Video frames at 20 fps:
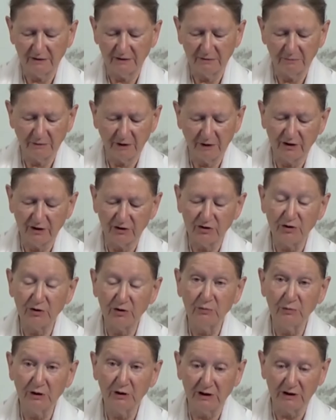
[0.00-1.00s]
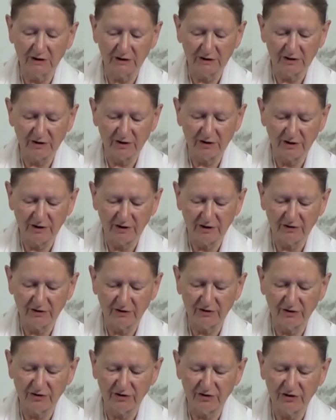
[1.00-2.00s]
makes you wilt, the
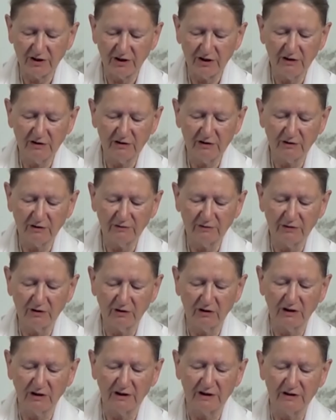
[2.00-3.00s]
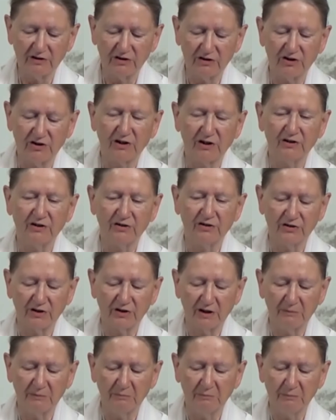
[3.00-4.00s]
seed of knowledge is
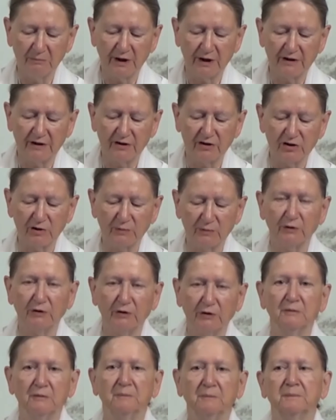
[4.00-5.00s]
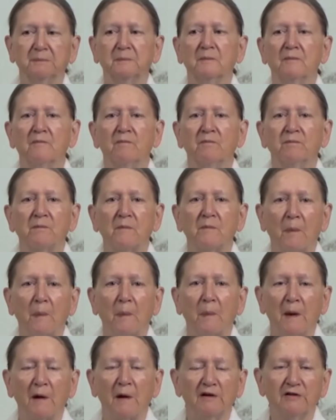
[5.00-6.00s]
imperishable.
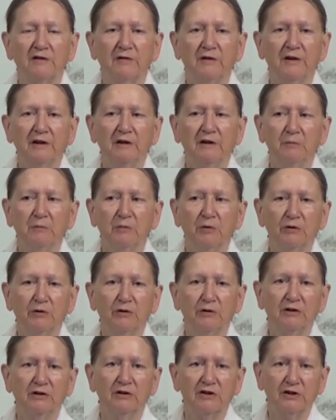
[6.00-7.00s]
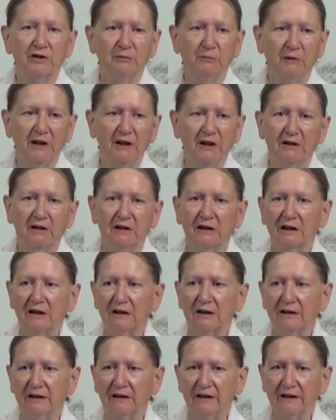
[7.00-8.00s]
It's very important to make a
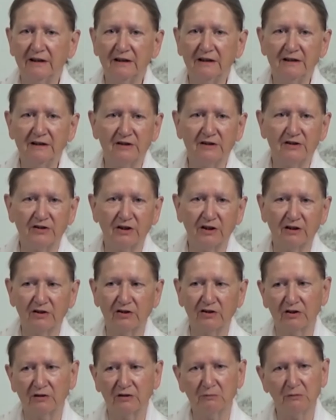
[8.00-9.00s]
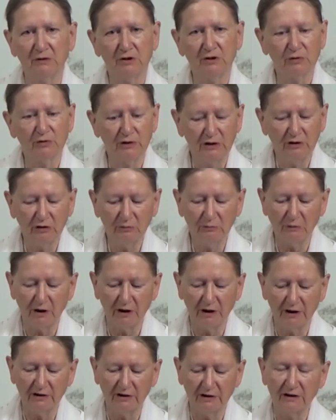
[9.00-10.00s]
clear distinction between your
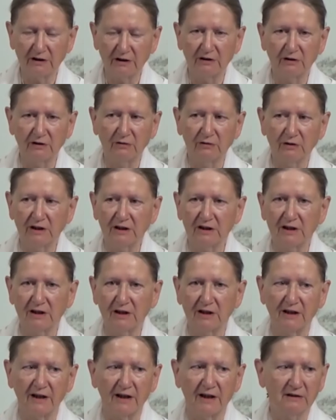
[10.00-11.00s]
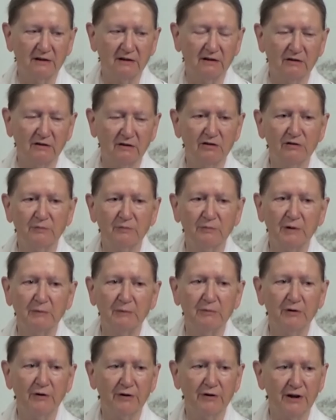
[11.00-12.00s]
mind and your intellect. A lot of
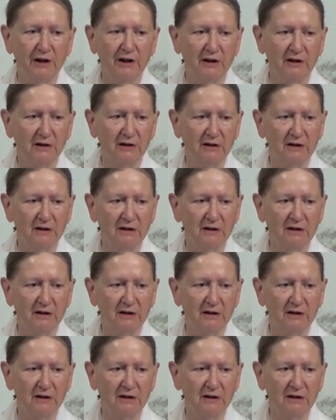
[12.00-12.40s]
people think